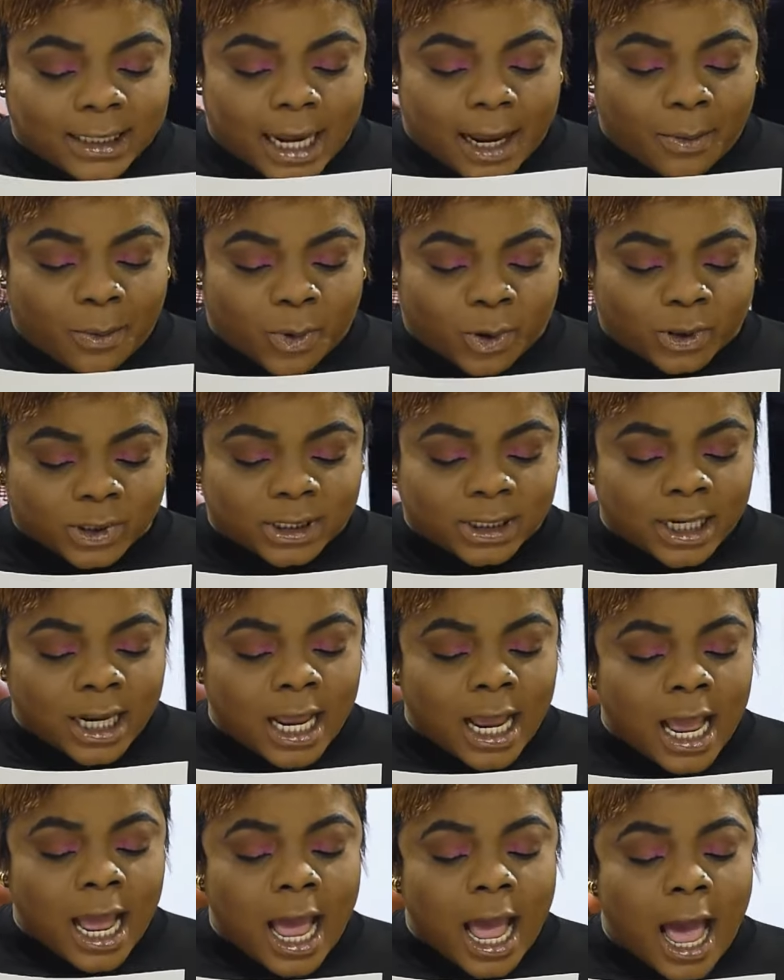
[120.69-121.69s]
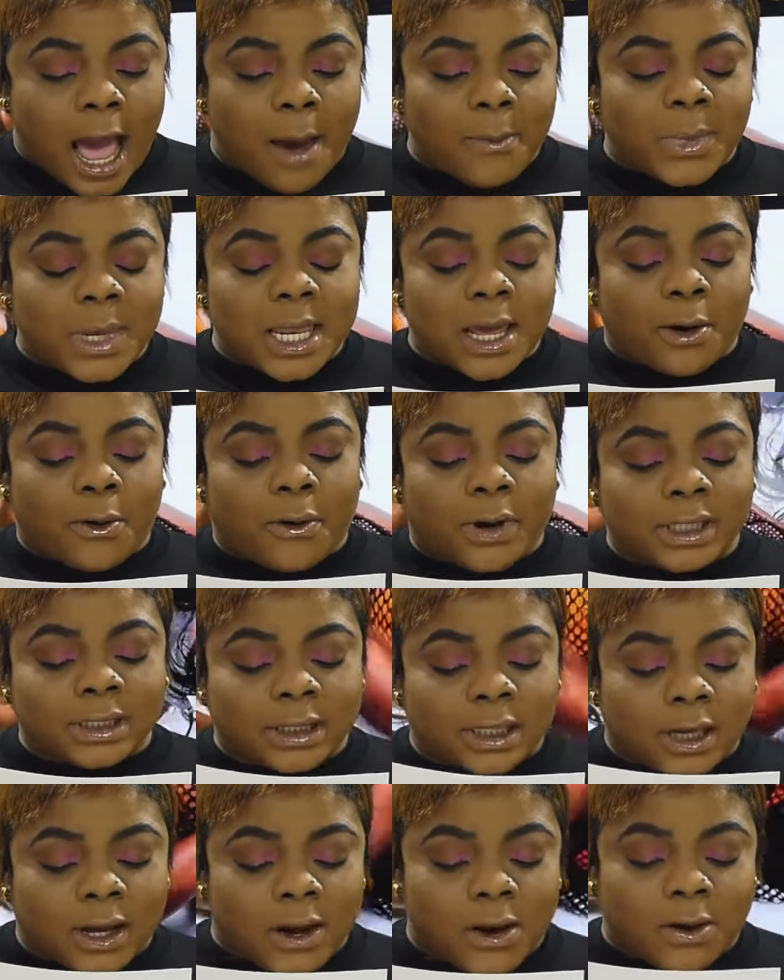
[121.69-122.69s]
Diamond. I'm in a
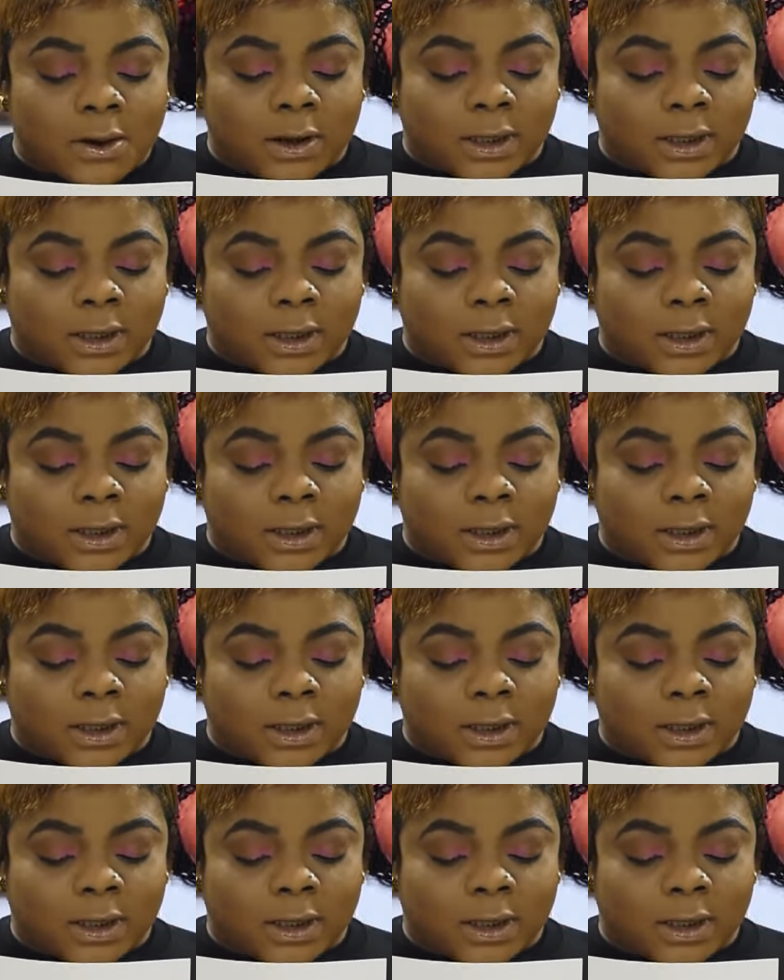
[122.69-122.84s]
critical